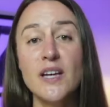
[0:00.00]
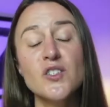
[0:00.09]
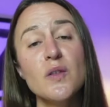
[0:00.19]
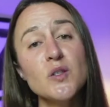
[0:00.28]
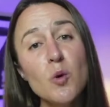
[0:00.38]

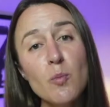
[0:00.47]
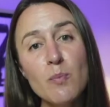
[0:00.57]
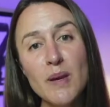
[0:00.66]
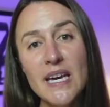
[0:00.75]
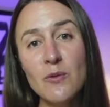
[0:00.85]
So this will
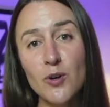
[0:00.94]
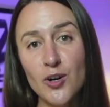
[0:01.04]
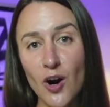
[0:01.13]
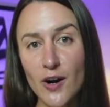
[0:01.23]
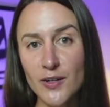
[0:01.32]
be in
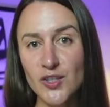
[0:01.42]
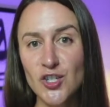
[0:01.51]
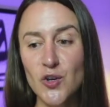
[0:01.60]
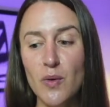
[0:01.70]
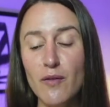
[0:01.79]
regards
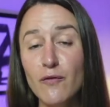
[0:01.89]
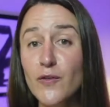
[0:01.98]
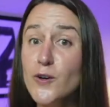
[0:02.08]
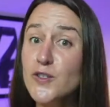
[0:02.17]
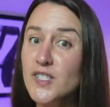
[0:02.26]
to the
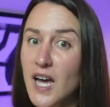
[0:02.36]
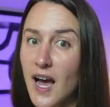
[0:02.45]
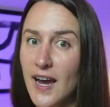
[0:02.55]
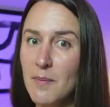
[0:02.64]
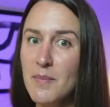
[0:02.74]
first
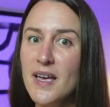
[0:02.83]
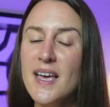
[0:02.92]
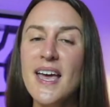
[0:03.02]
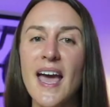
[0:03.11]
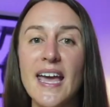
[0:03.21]
time
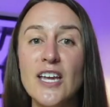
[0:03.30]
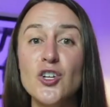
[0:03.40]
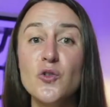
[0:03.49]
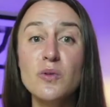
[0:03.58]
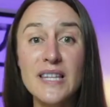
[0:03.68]
a
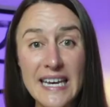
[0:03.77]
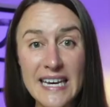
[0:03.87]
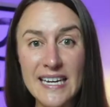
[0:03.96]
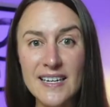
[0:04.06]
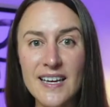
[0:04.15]
new
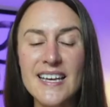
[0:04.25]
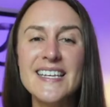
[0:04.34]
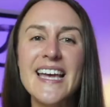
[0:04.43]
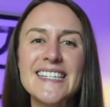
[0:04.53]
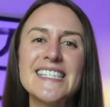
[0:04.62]
lead
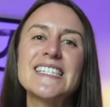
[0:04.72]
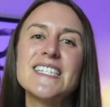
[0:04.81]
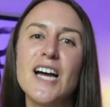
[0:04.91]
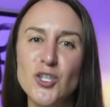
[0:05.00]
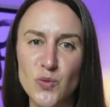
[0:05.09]
gets in
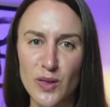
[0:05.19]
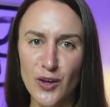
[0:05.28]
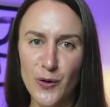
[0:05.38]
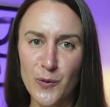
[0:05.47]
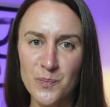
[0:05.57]
touch with
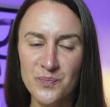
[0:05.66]
you.